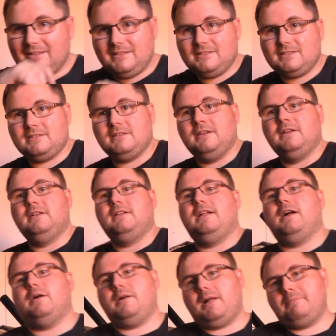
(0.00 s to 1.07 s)
He's,
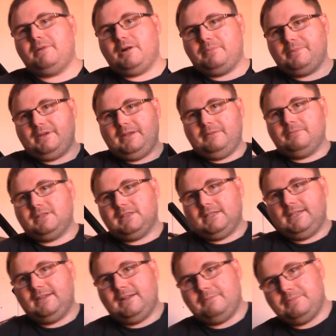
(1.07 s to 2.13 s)
I'm helping him
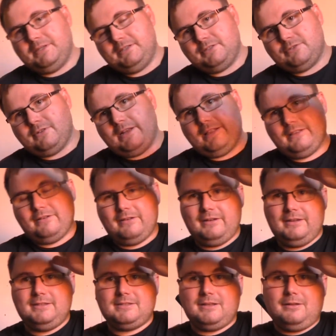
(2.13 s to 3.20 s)
clean up his trailer,
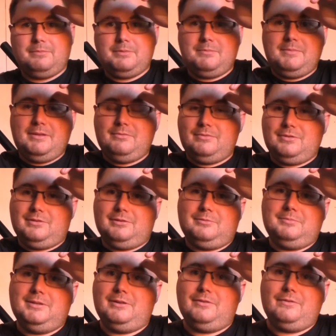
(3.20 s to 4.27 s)
and he's helping me with a
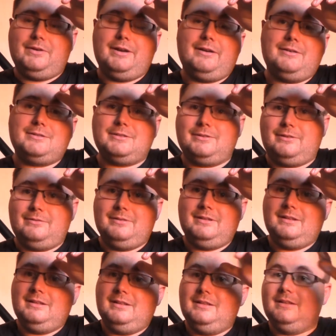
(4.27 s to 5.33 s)
little bit over here. So,
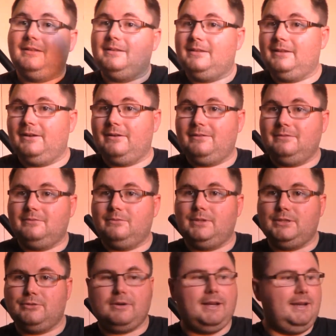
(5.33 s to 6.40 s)
you know,
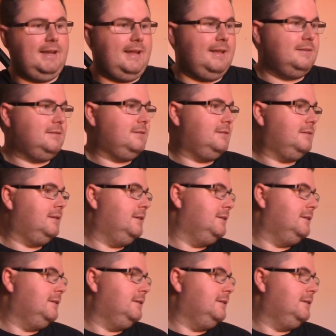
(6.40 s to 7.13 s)
we trade hands.